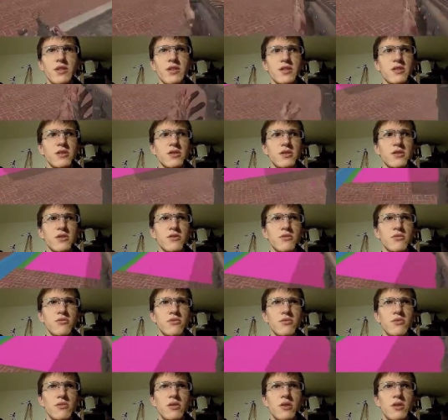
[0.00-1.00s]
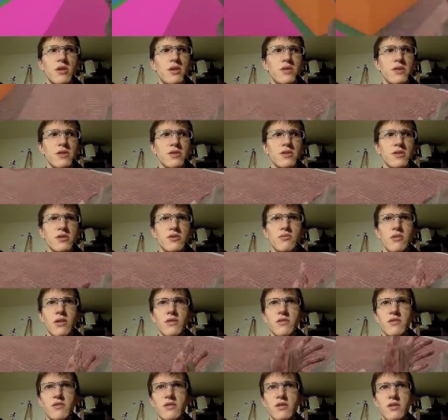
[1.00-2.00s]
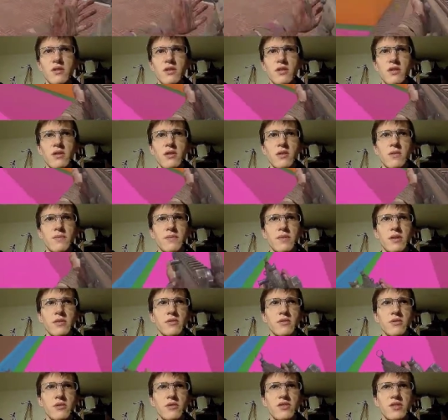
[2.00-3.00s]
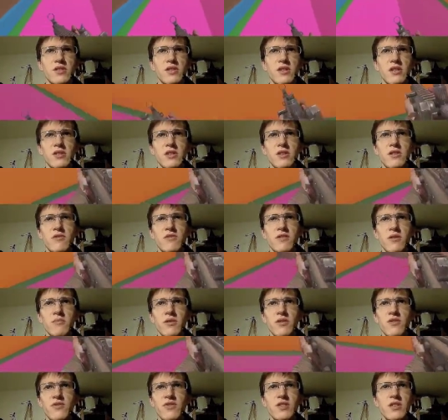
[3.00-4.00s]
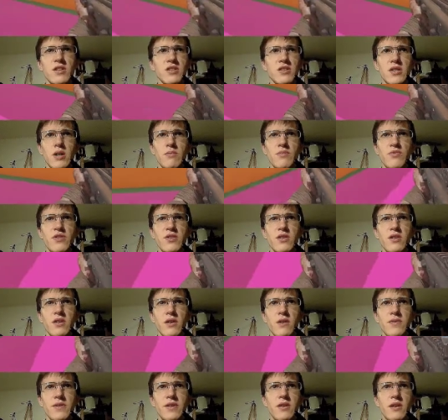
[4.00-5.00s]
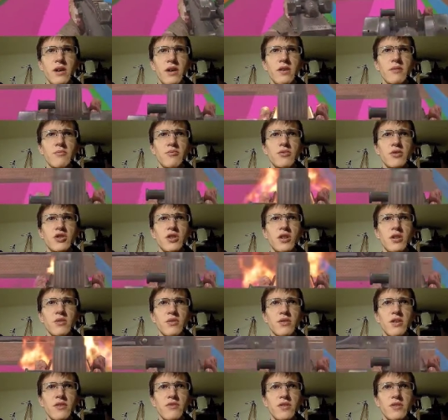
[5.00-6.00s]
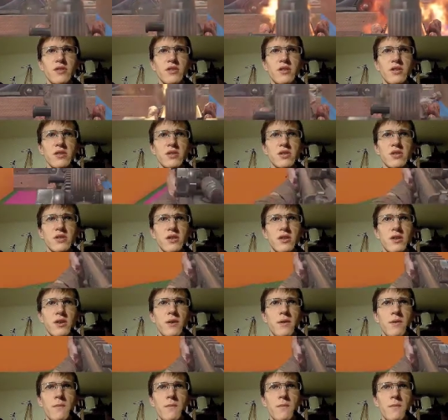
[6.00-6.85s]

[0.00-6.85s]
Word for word: What does this do? Does this do anything? I don't know if this does anything, but if it does something, then I appreciate whatever it does.